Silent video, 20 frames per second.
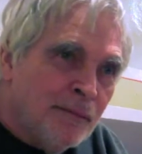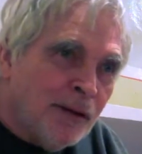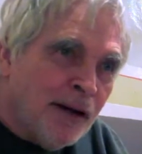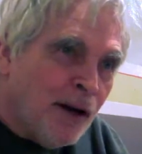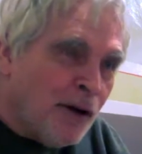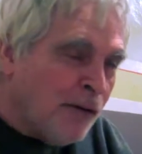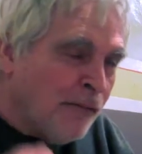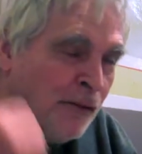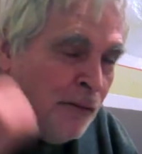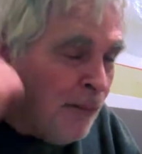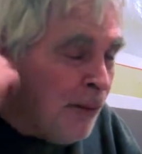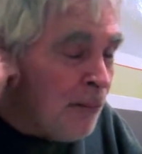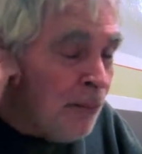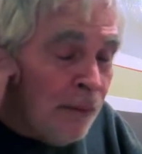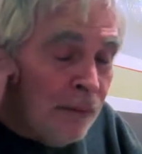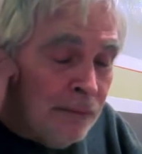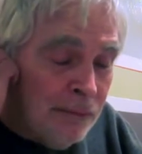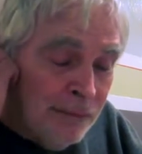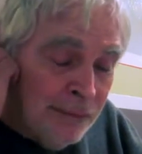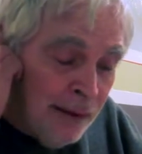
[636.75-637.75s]
But I don't
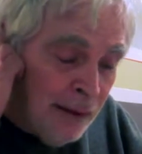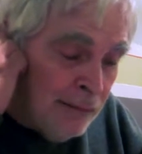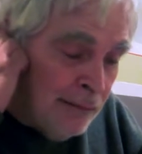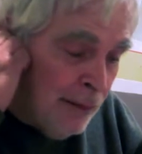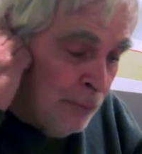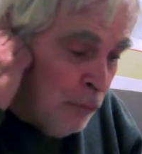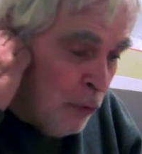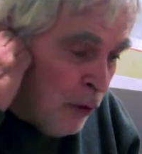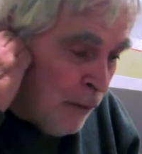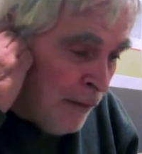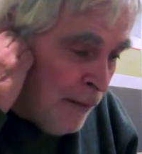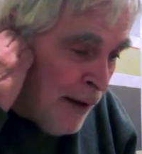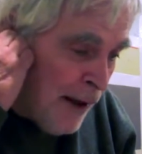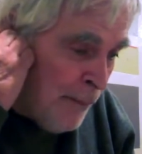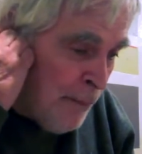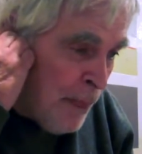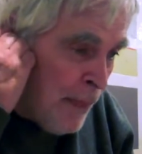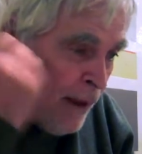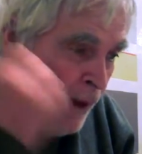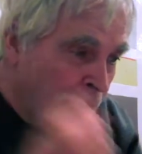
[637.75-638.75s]
remember that more than
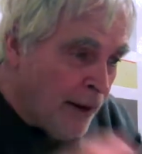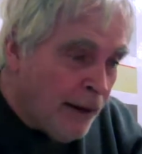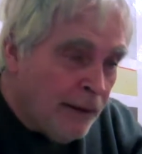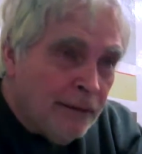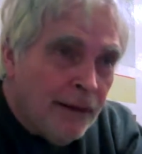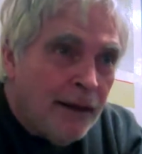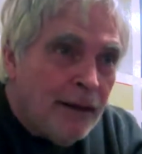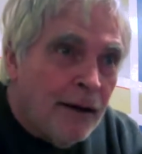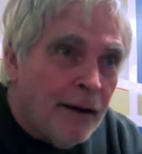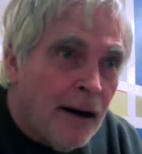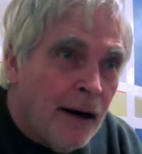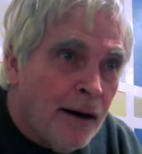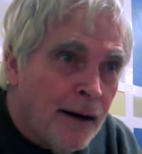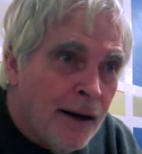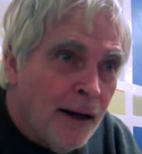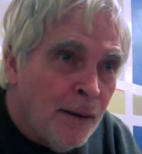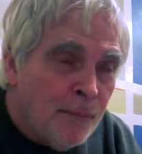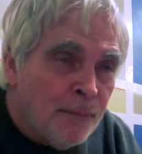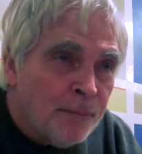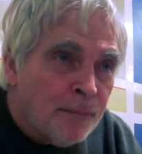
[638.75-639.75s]
that. And I laid it on
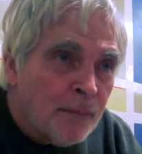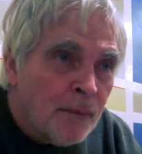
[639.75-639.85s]
him.